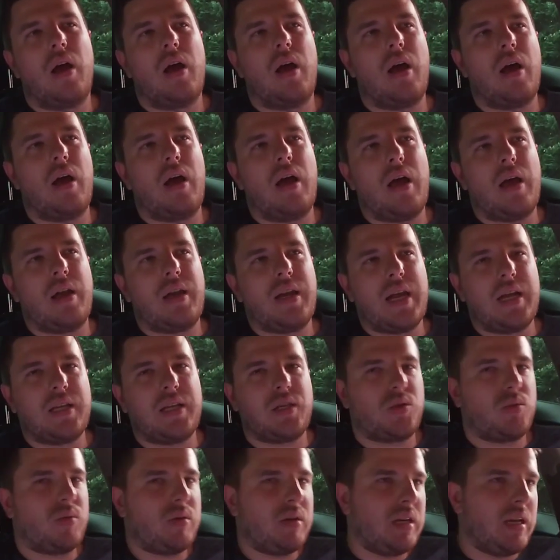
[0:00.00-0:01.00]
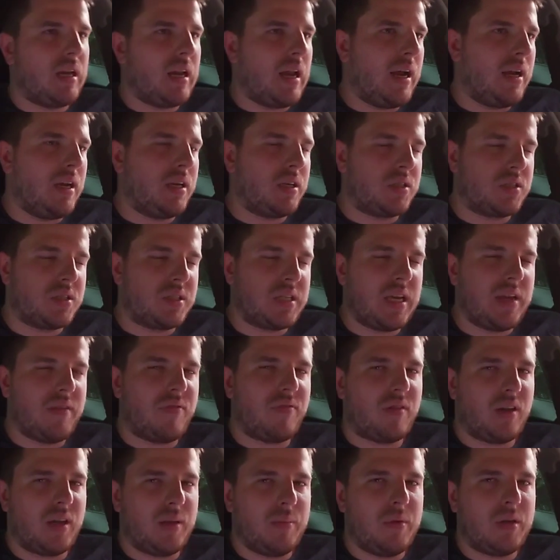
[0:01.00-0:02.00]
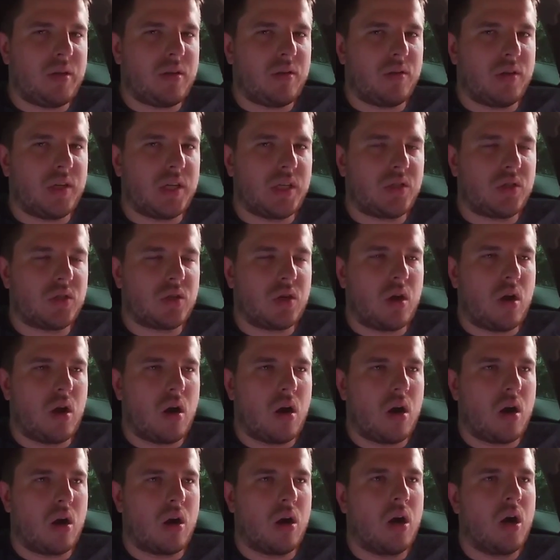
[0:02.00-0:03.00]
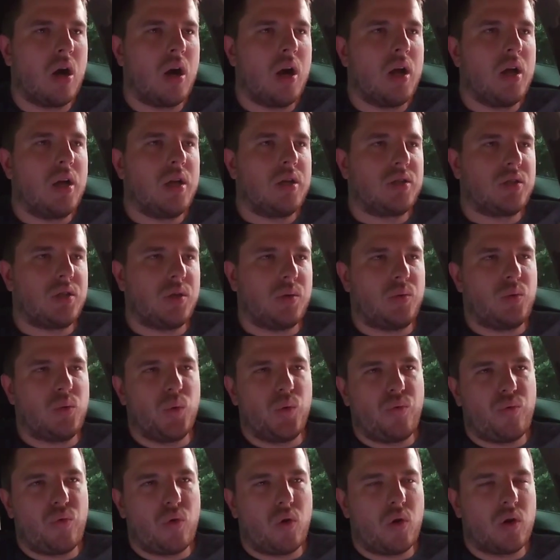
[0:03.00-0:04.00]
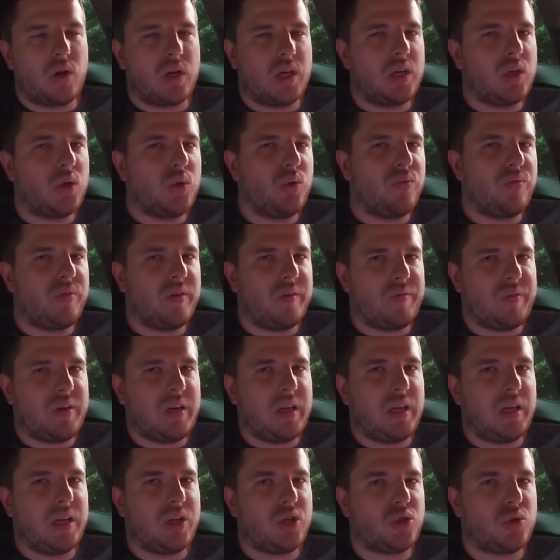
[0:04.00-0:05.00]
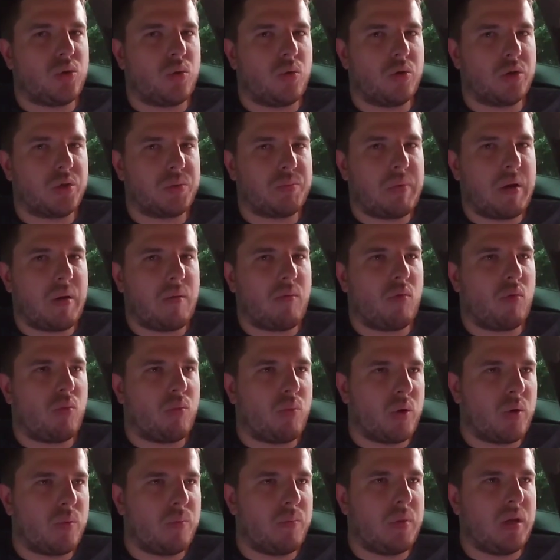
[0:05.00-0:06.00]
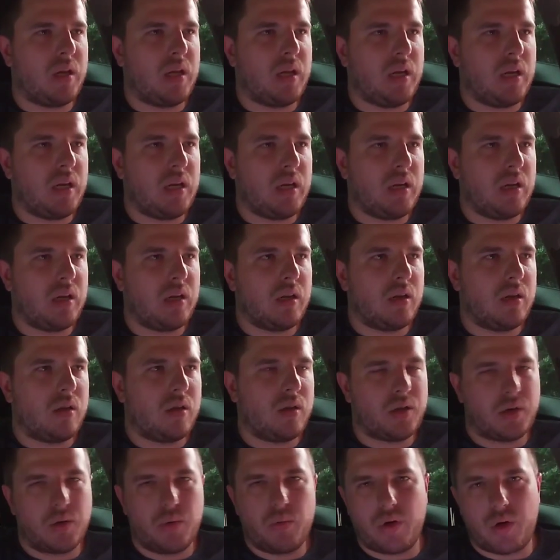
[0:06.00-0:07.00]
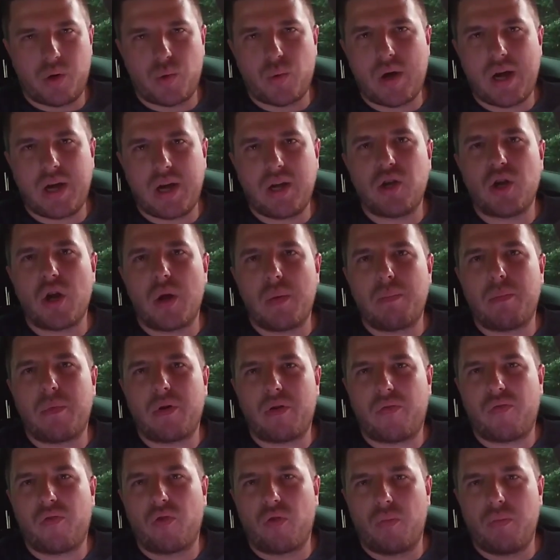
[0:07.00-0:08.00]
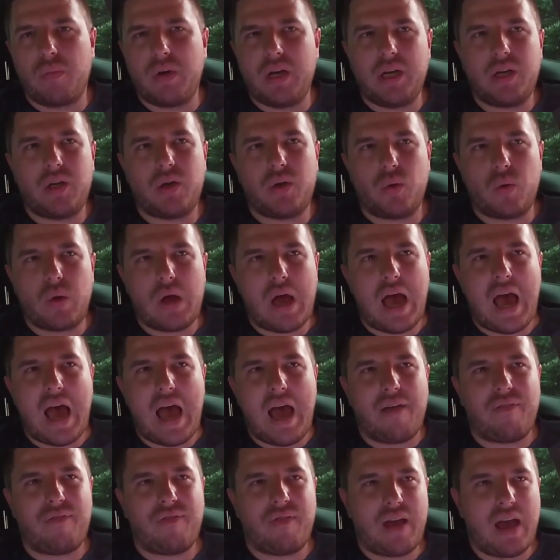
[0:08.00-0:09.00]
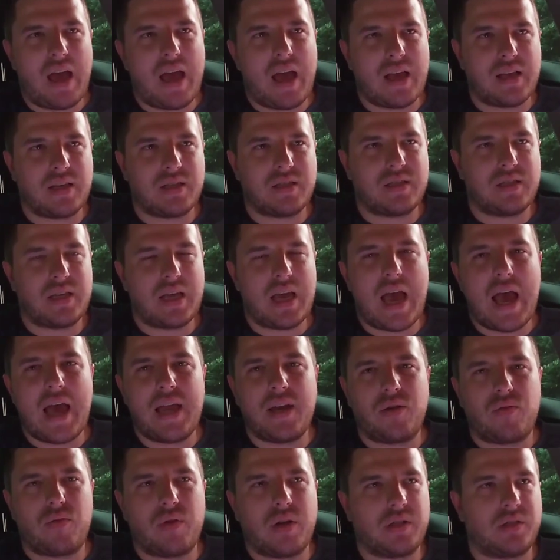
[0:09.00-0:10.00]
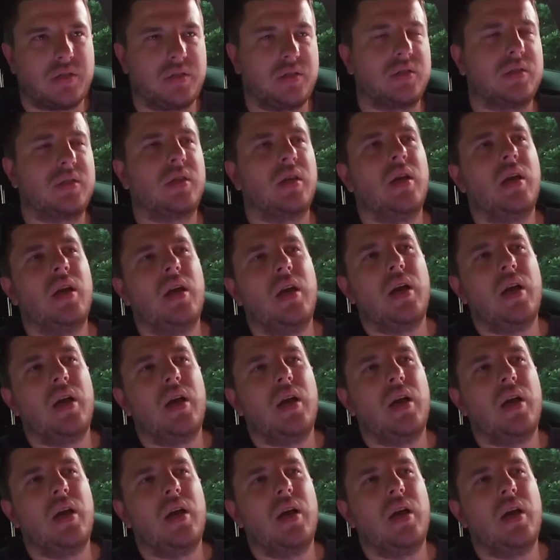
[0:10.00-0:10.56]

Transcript: And that's really like the safe limit on this car. So 240, 250-ish horsepower would be, you know, a great number for me to have as end result.